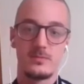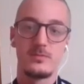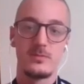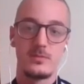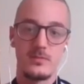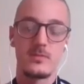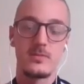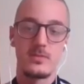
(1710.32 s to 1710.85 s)

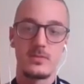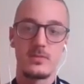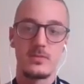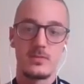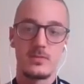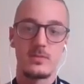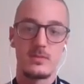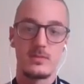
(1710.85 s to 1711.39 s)

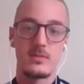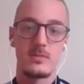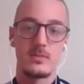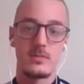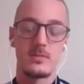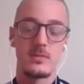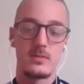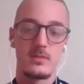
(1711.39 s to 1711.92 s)

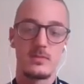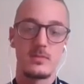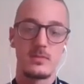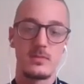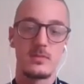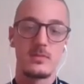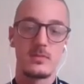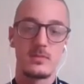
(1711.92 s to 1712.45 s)

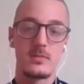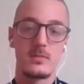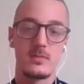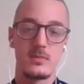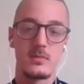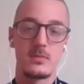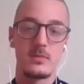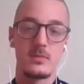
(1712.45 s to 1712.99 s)

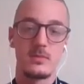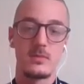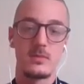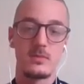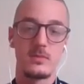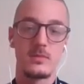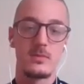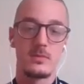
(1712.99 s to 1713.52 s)

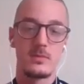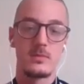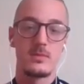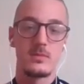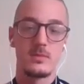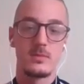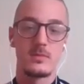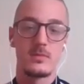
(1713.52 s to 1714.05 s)

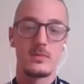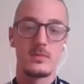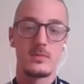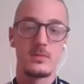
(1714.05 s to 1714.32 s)
(silent)